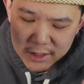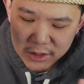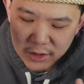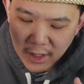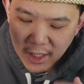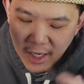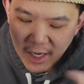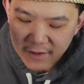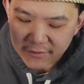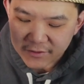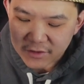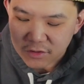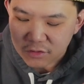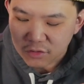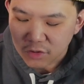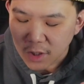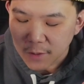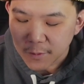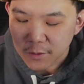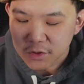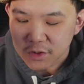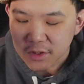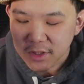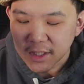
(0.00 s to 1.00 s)
so I'm having
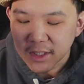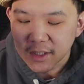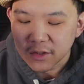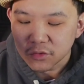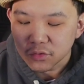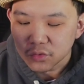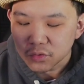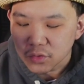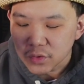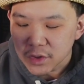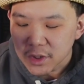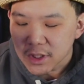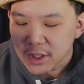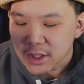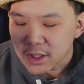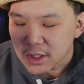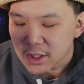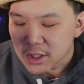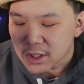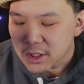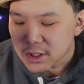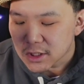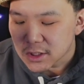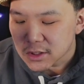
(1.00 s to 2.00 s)
trouble to get a really
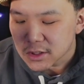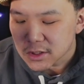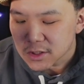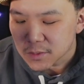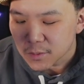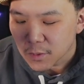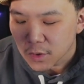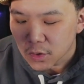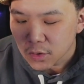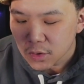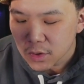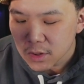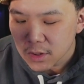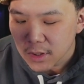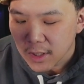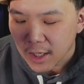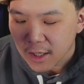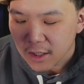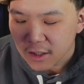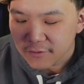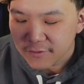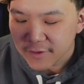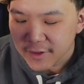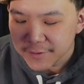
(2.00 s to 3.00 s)
good smoke
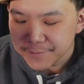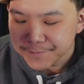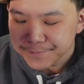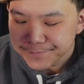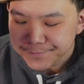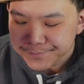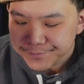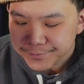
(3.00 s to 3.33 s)
out of it.